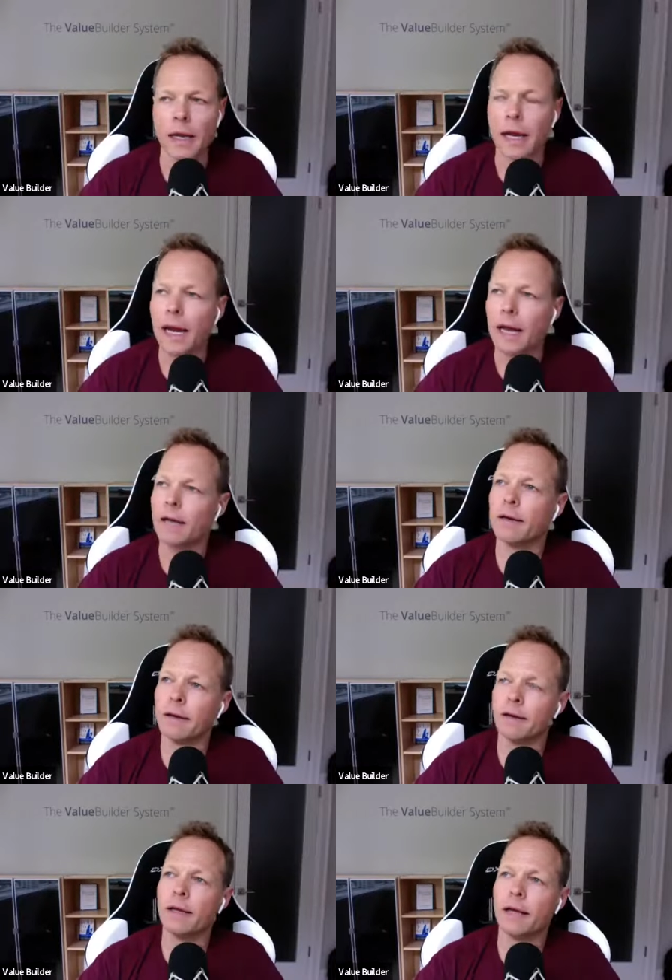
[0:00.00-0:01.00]

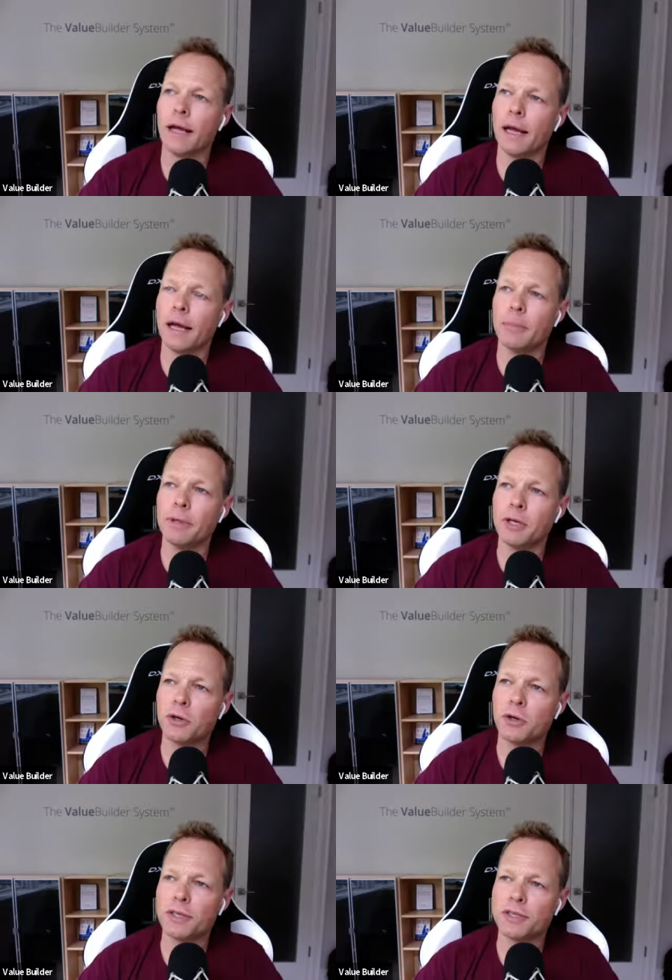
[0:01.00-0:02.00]
And and I'd be
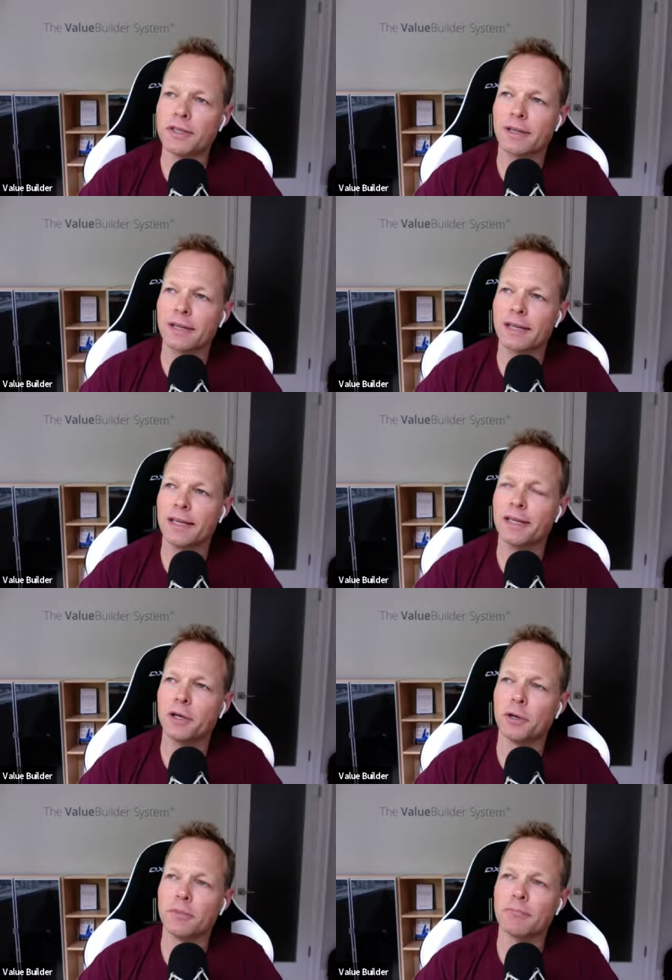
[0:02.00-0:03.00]
curious you
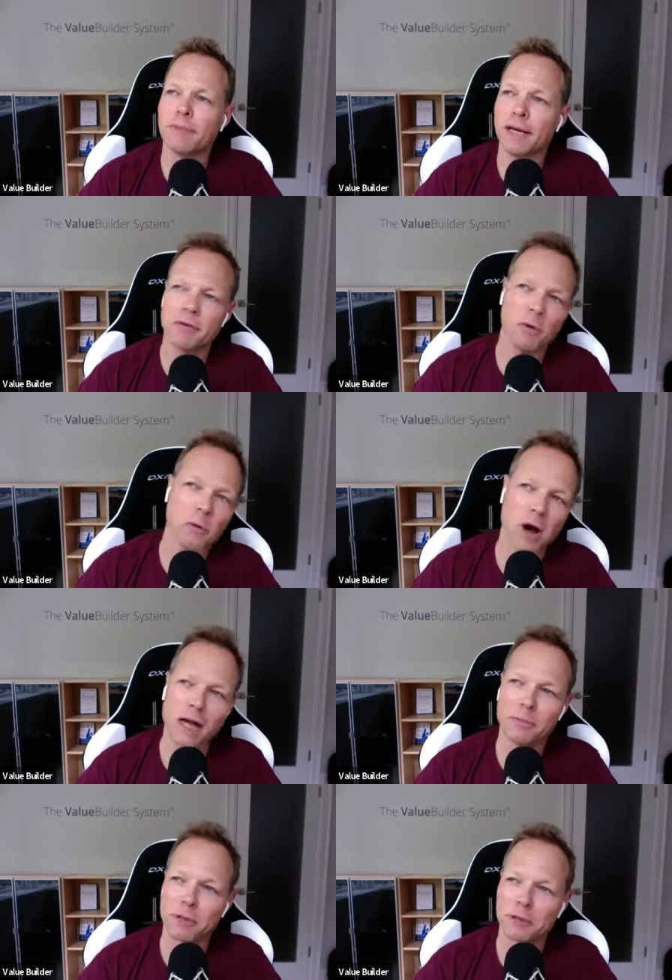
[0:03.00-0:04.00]
know, I don't know
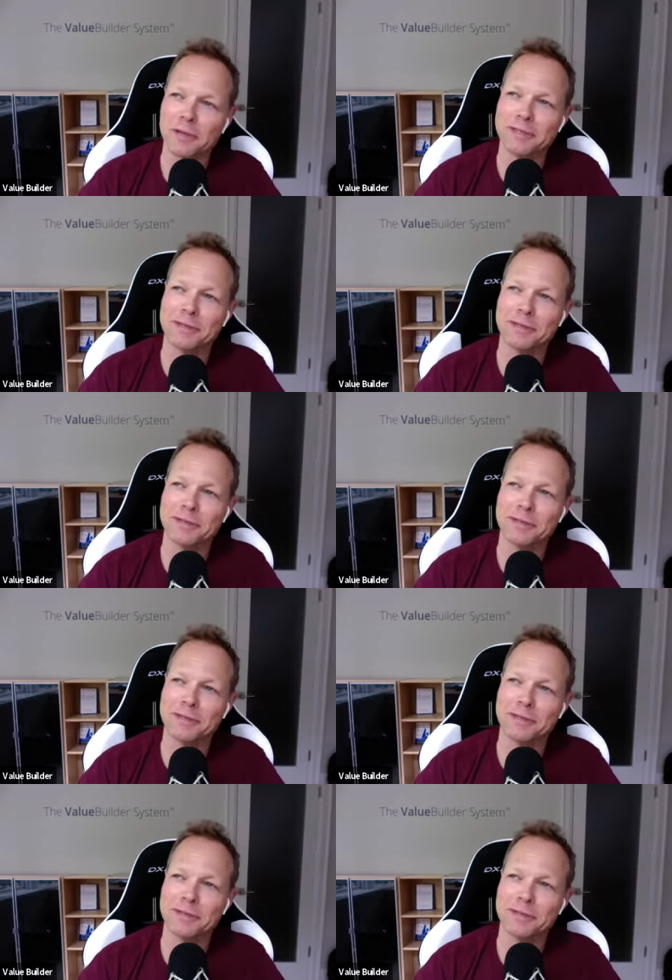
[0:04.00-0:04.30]
why I'm curious. So